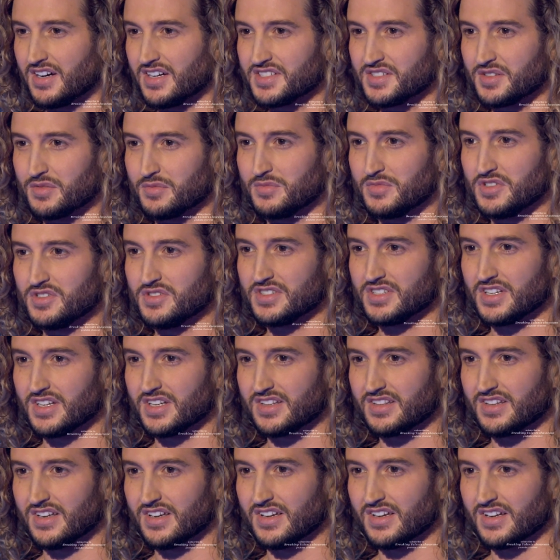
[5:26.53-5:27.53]
awesome
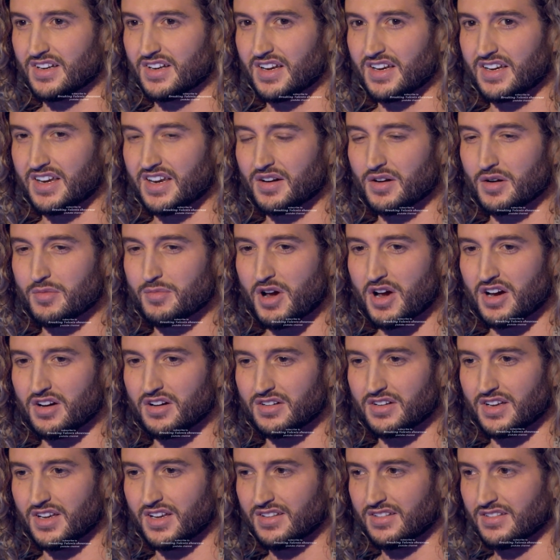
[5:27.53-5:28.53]
music that I care
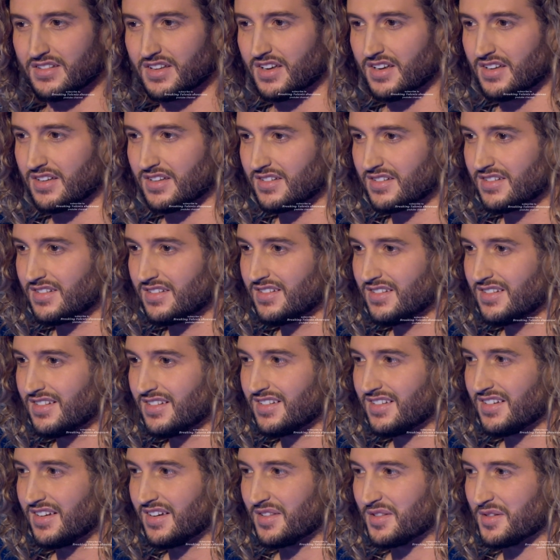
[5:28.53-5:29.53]
about and that
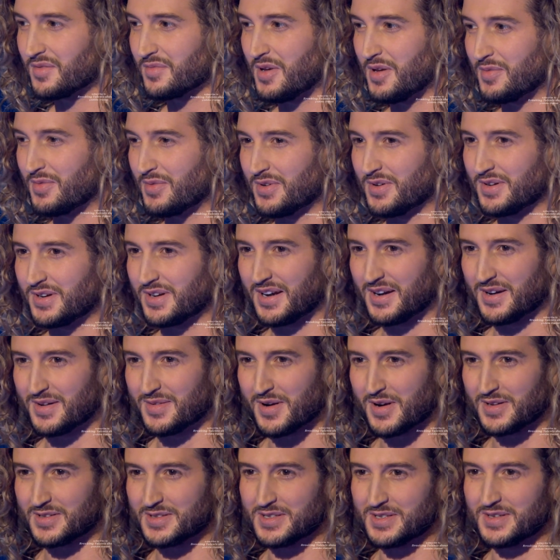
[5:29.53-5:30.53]
other people care
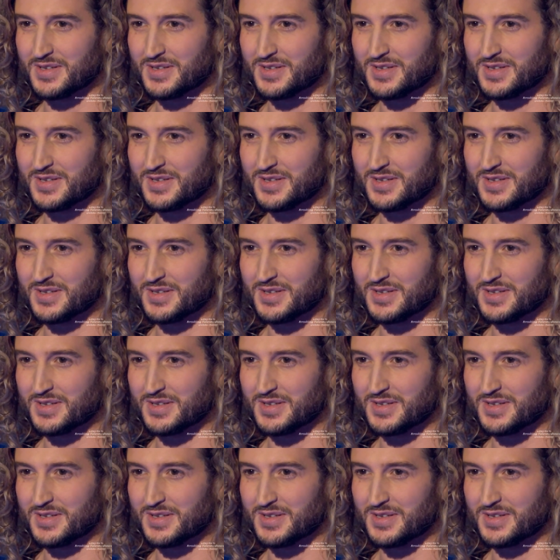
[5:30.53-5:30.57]
about